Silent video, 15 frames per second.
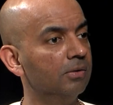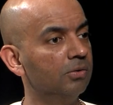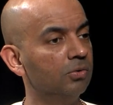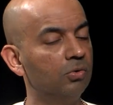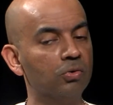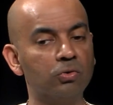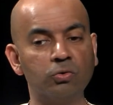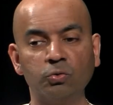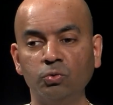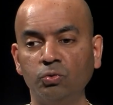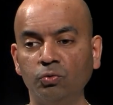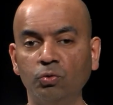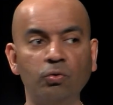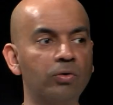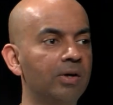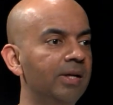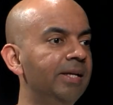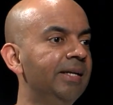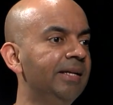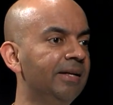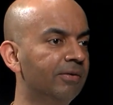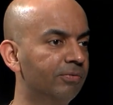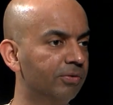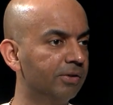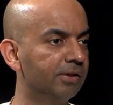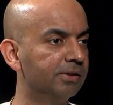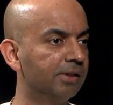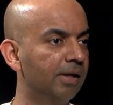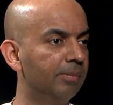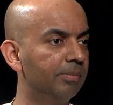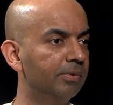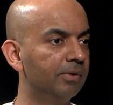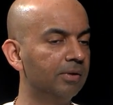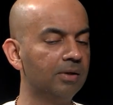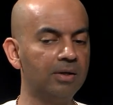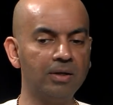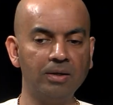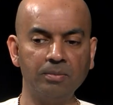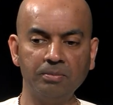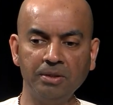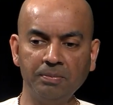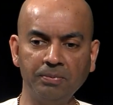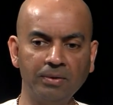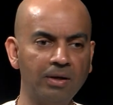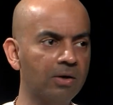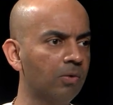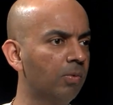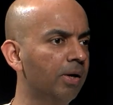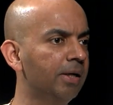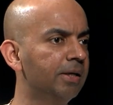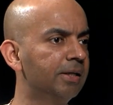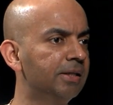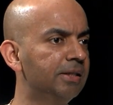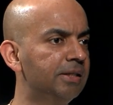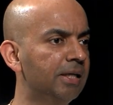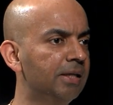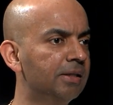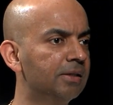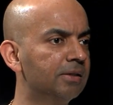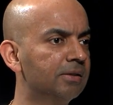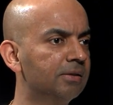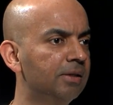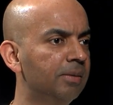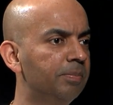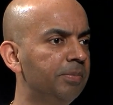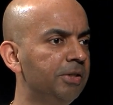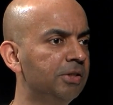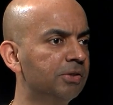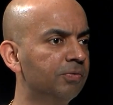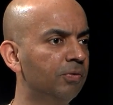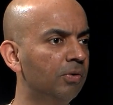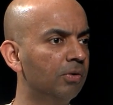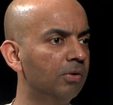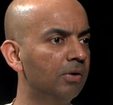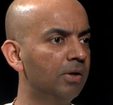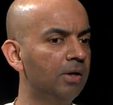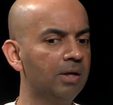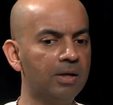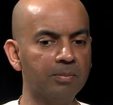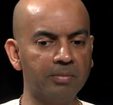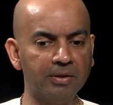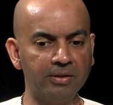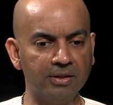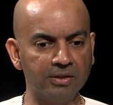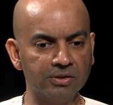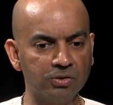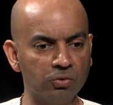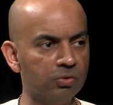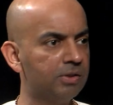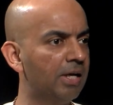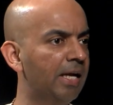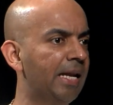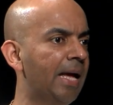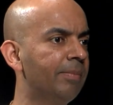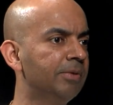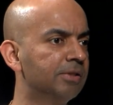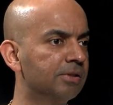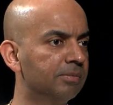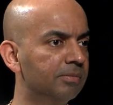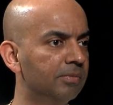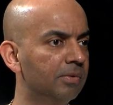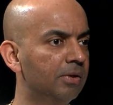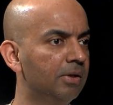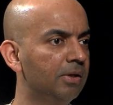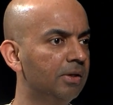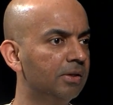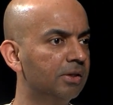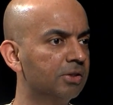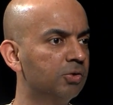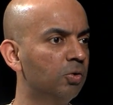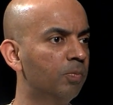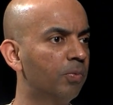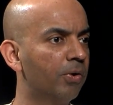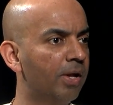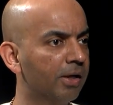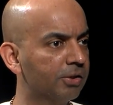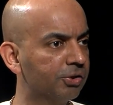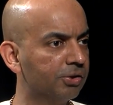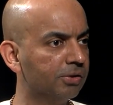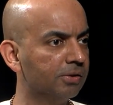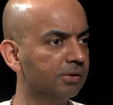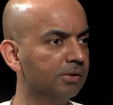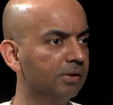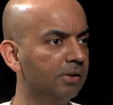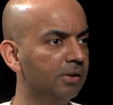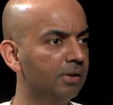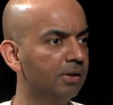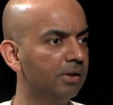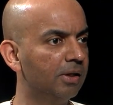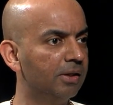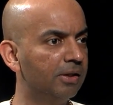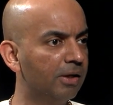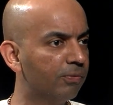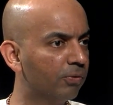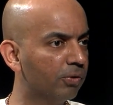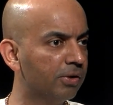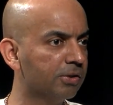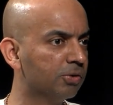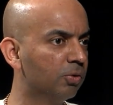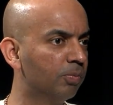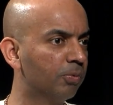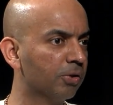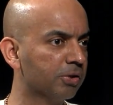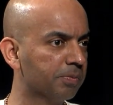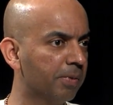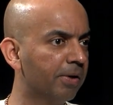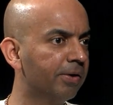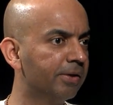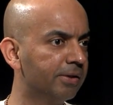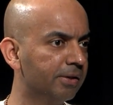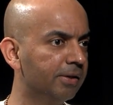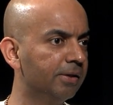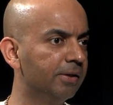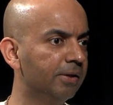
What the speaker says: You go to rural India, for example. People are quite content. They're peaceful. But there's no dynamism. There's no production. And therefore, there's no prosperity.